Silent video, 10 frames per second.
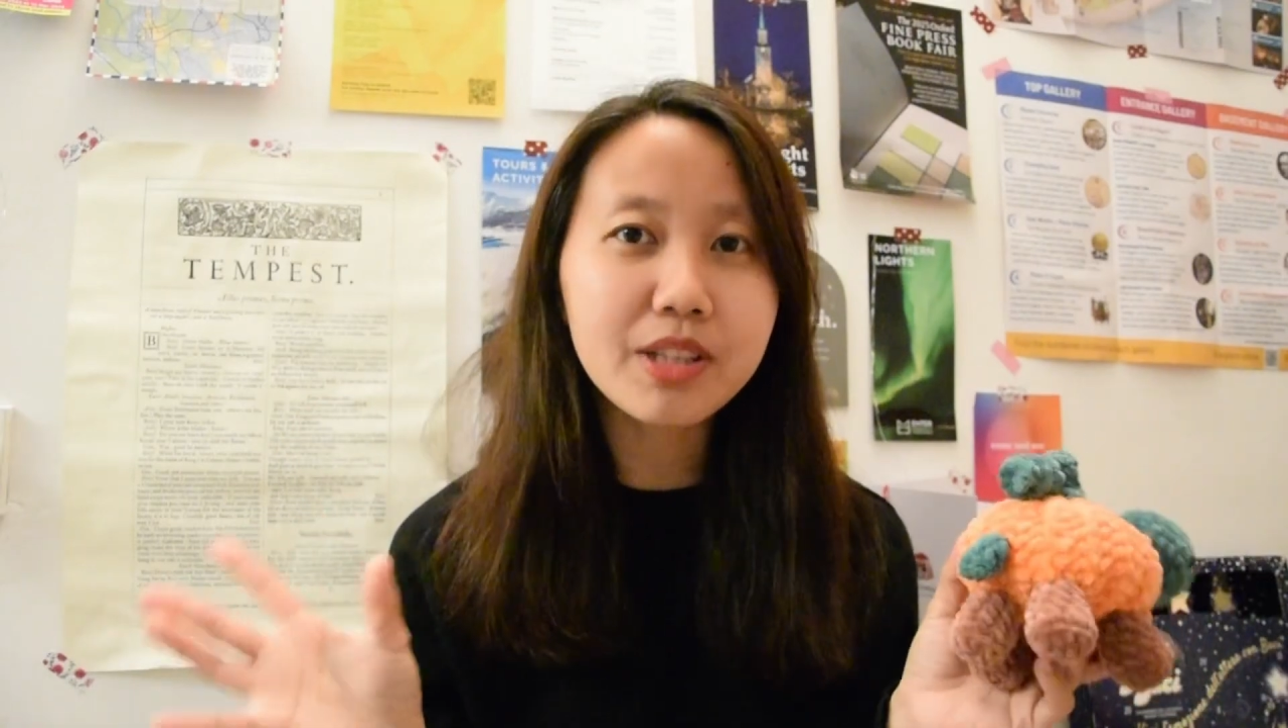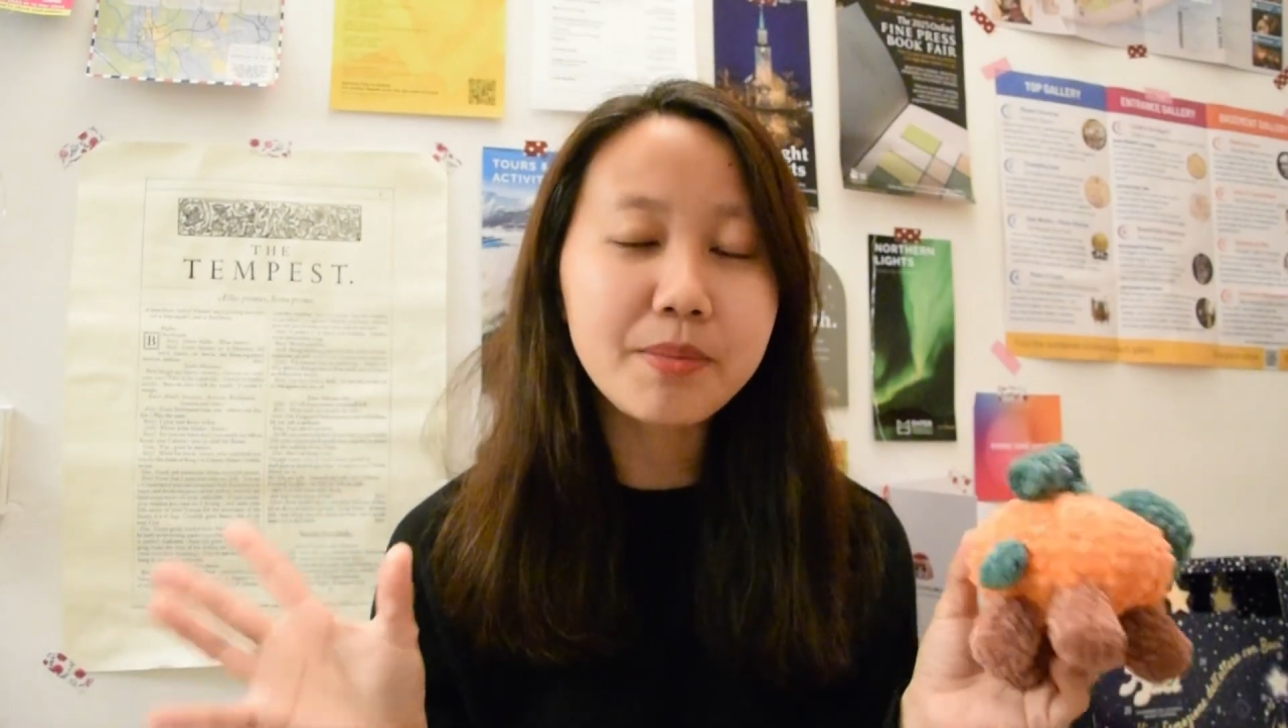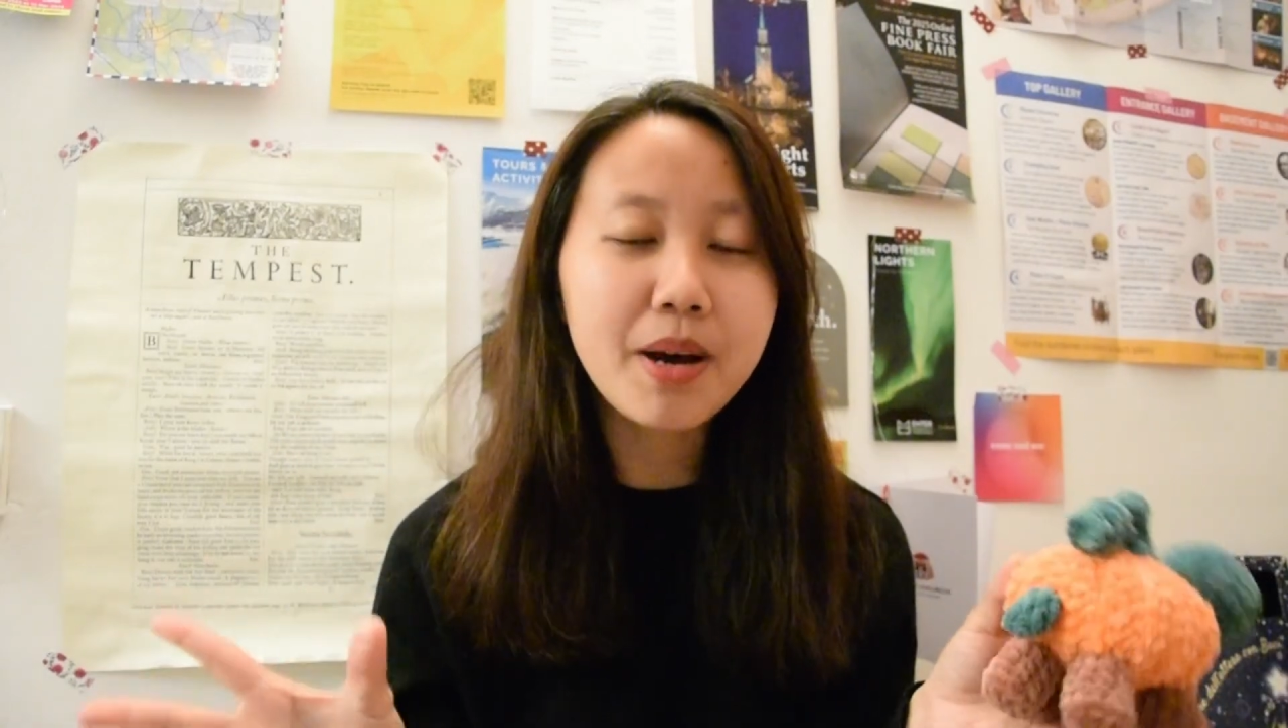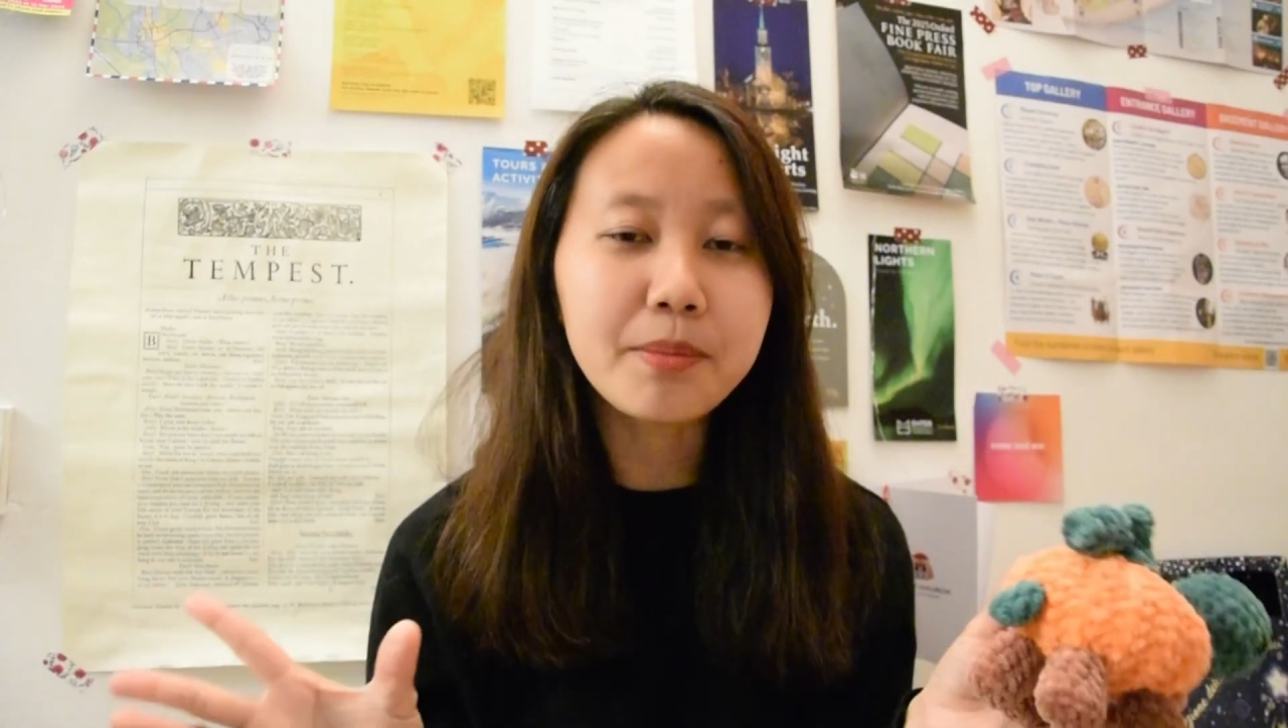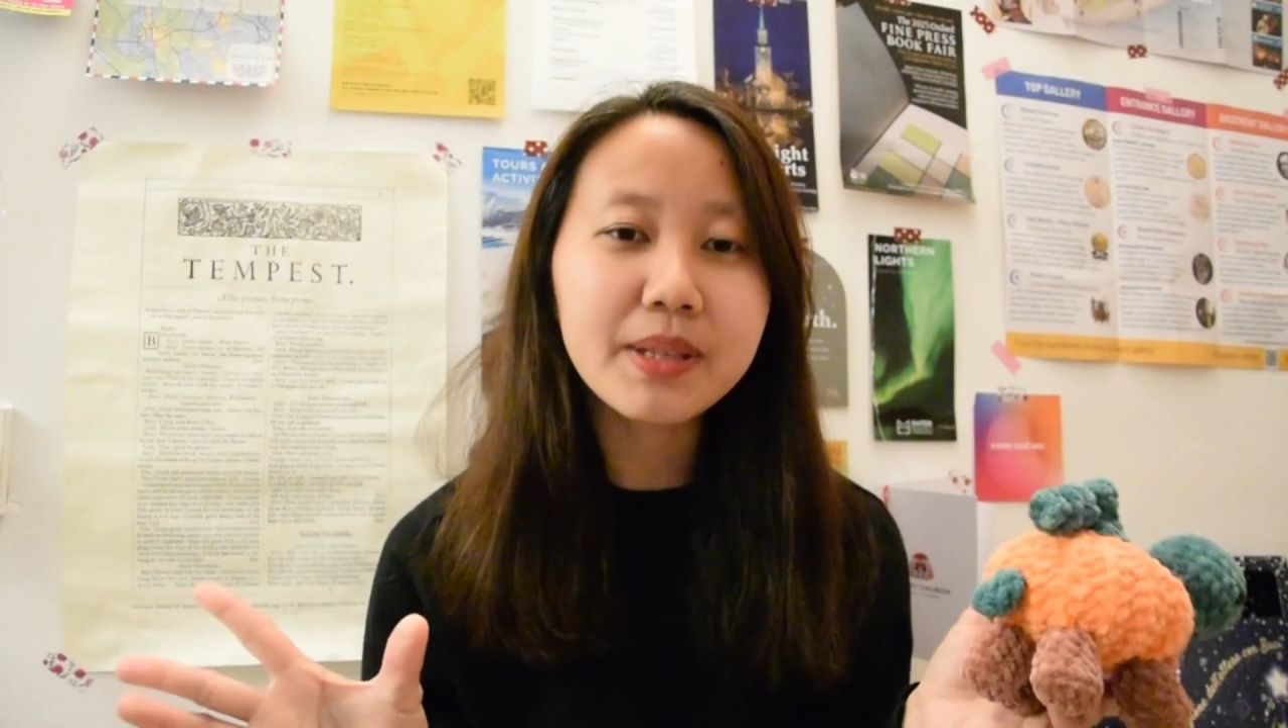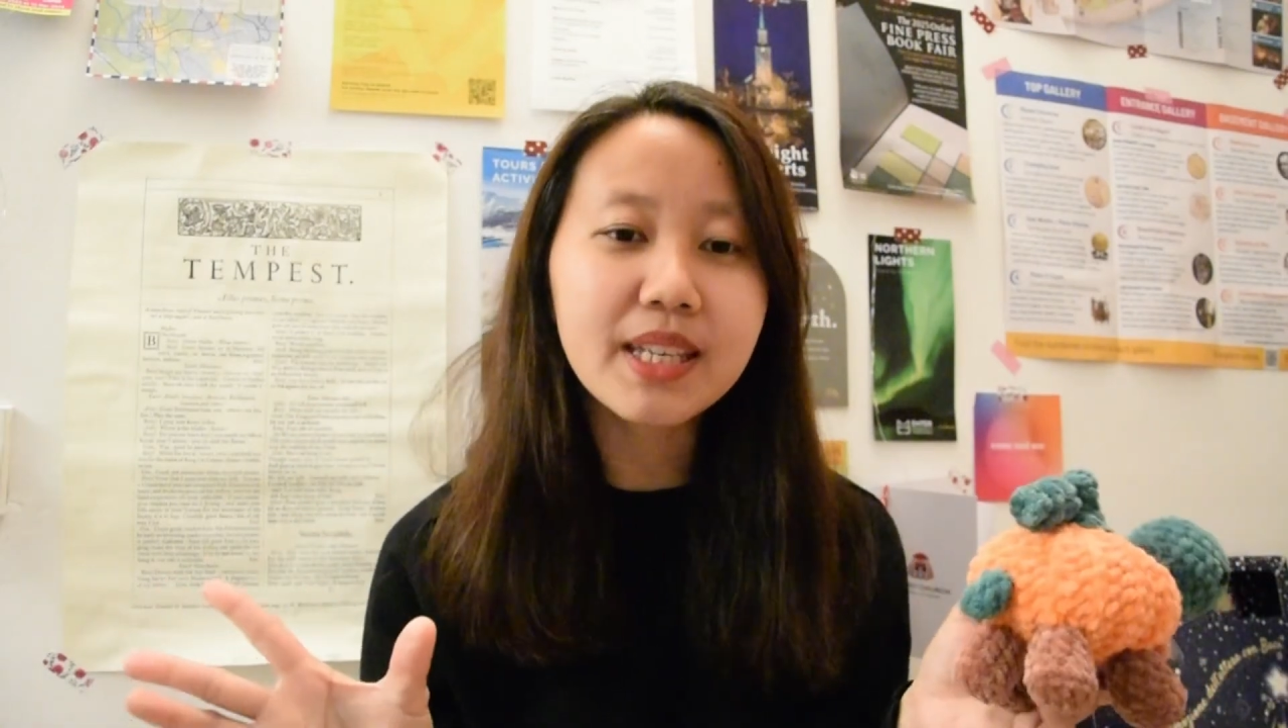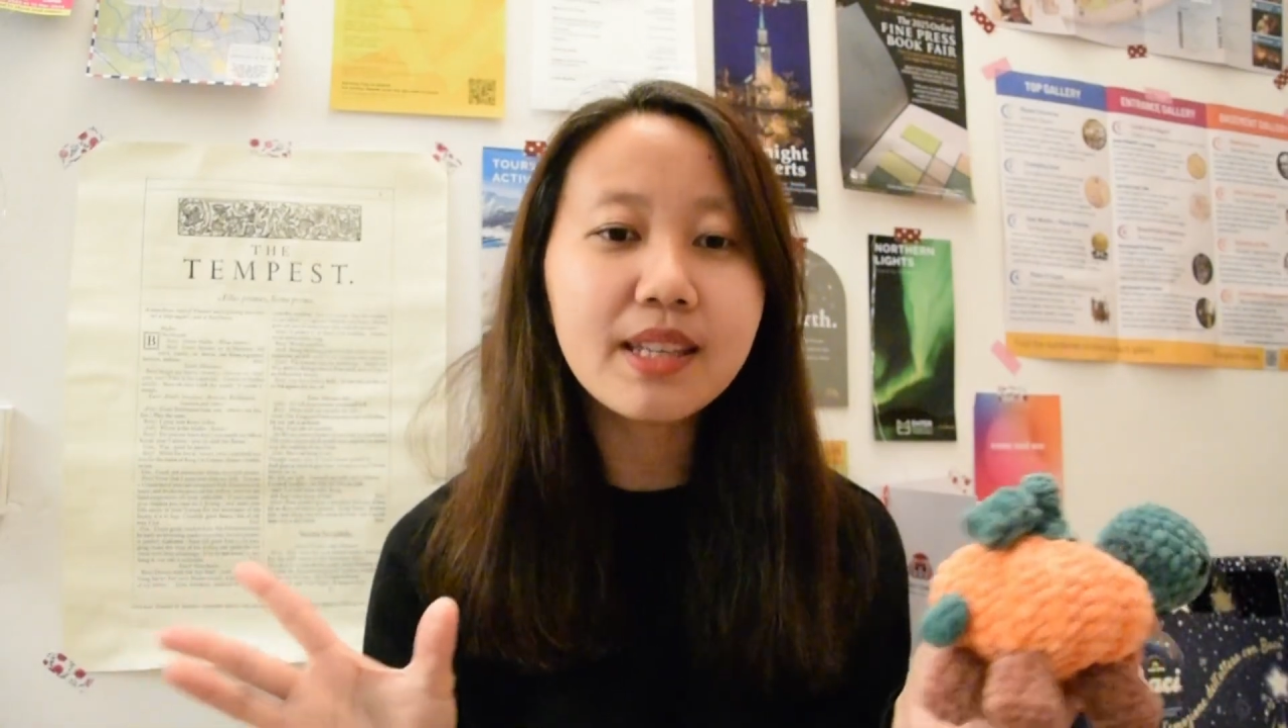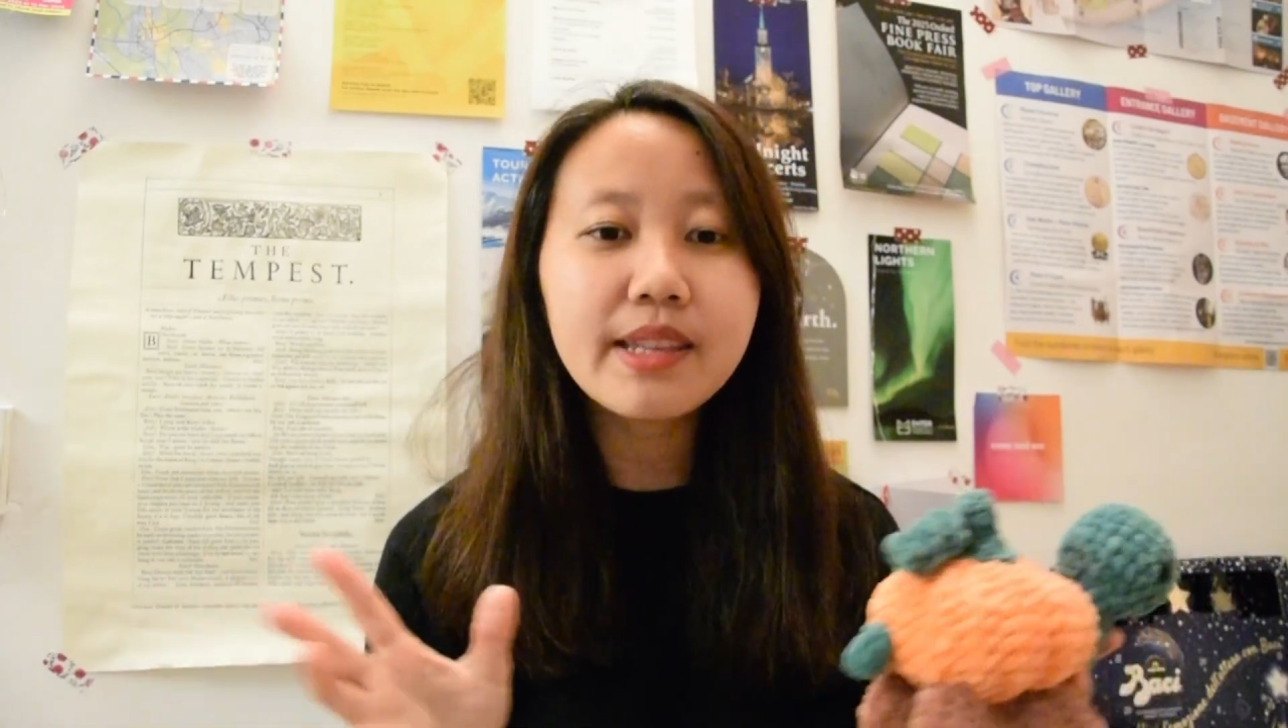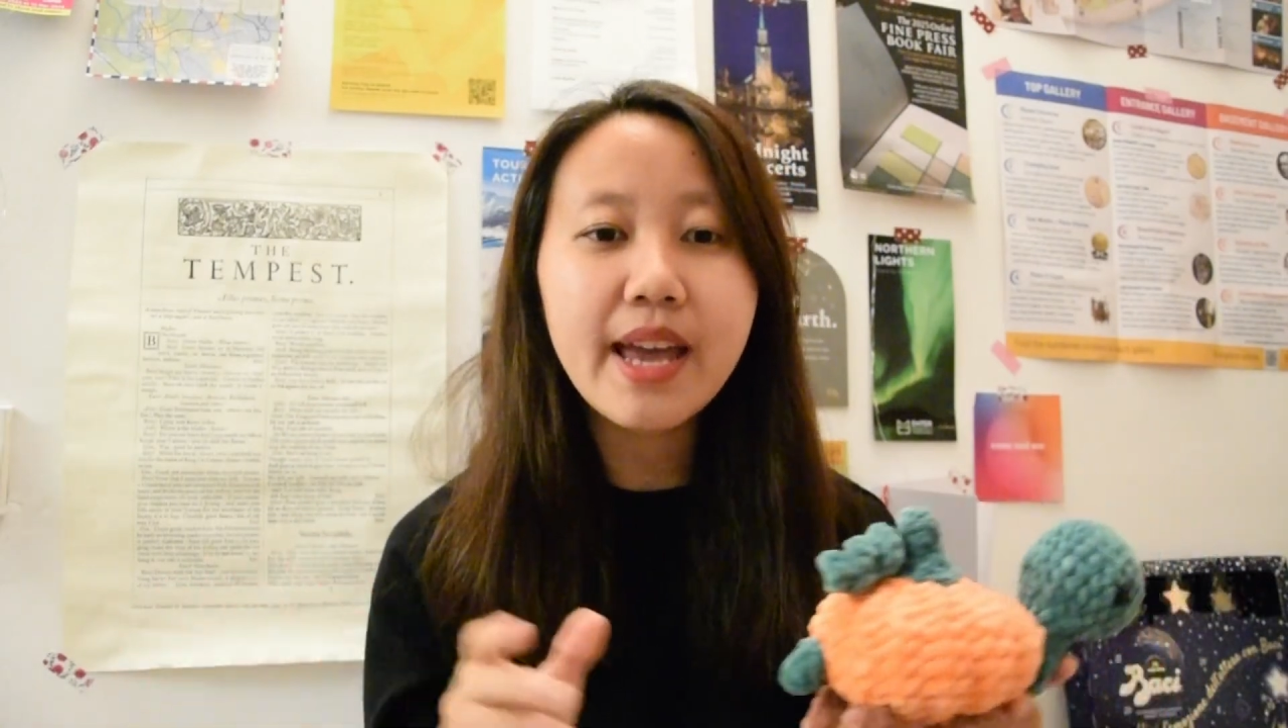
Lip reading: the pumpkin,